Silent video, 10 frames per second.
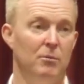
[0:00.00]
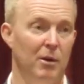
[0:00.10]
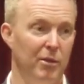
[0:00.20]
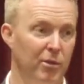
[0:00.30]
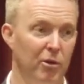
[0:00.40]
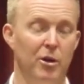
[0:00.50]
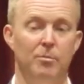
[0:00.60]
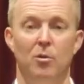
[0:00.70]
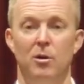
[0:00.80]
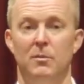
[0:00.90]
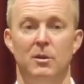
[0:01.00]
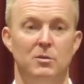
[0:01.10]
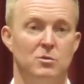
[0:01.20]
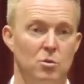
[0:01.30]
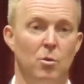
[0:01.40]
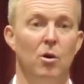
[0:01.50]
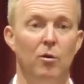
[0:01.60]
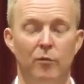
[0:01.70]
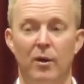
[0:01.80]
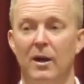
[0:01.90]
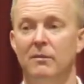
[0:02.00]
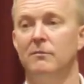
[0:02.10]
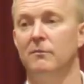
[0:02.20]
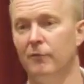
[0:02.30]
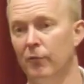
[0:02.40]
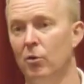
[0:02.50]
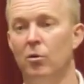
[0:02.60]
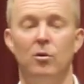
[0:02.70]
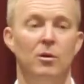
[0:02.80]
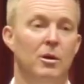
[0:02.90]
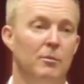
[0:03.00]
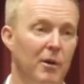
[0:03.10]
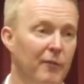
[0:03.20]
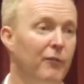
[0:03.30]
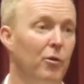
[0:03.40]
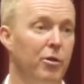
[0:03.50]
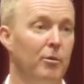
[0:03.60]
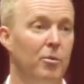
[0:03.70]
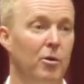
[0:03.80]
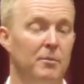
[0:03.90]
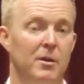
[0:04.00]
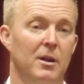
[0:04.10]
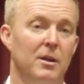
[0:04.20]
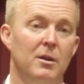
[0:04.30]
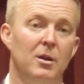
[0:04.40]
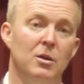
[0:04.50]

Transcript: my third appointment at 12 1 4, my fourth appointment at